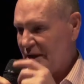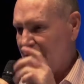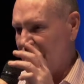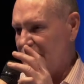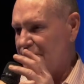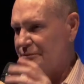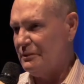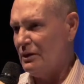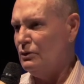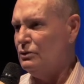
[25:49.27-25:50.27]
He went,
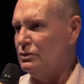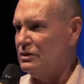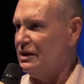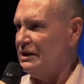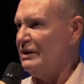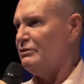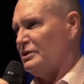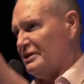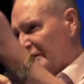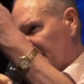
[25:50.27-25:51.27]
ooh, can I have
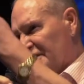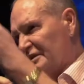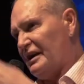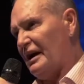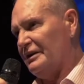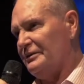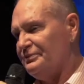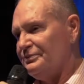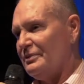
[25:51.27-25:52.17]
one of them to the guy?